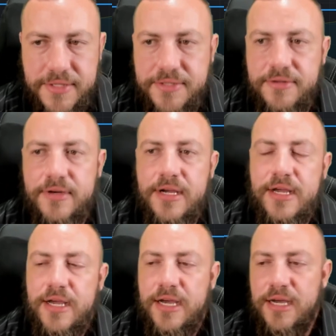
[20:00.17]
to,
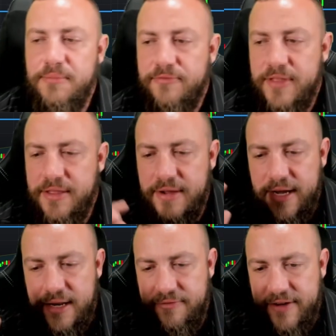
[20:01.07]
but for the other
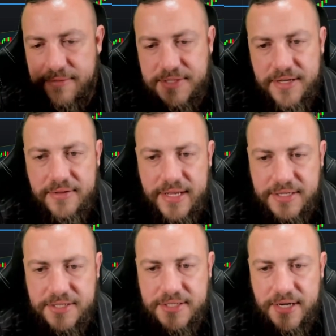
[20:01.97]
85% of you that
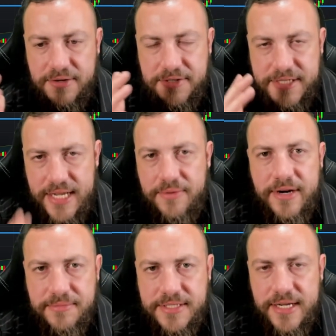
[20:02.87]
just understand what
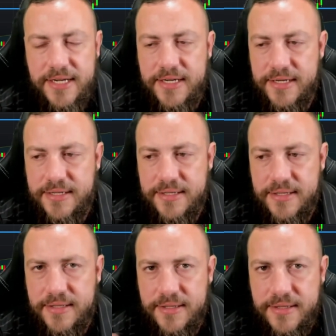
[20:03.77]
I'm saying,
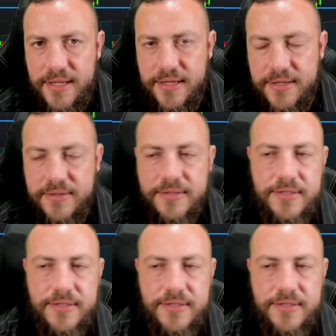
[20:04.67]
thank you.